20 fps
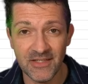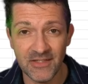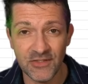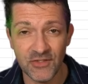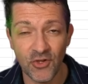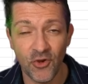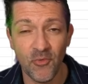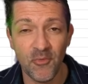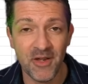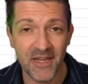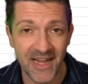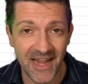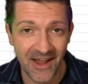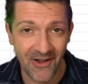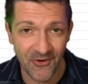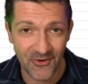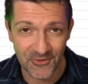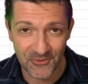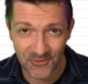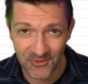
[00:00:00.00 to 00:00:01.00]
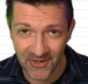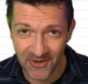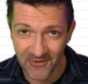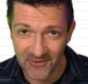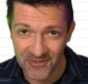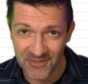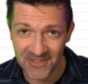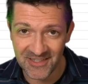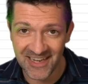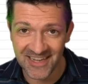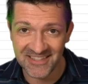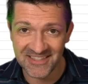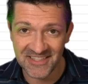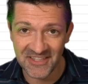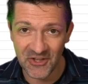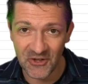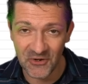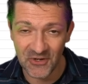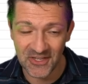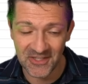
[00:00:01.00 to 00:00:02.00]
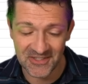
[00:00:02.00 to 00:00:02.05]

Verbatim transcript: so many hours when I was an S E O